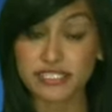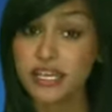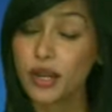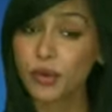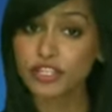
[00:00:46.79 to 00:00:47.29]

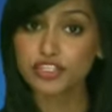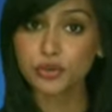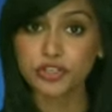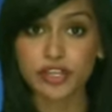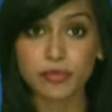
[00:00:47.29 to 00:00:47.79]
while the
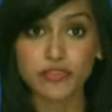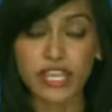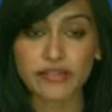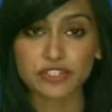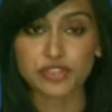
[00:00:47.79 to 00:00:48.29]
200-day moving
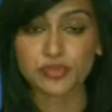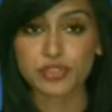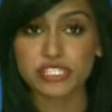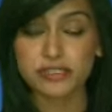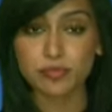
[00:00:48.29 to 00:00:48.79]
average has
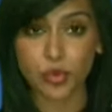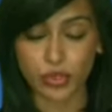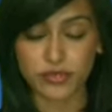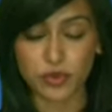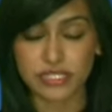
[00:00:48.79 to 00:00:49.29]
risen
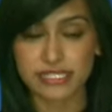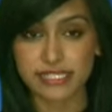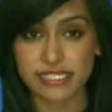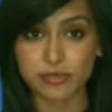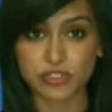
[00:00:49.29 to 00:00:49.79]

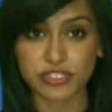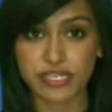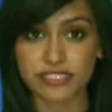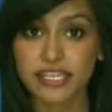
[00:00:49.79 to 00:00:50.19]
0.16%.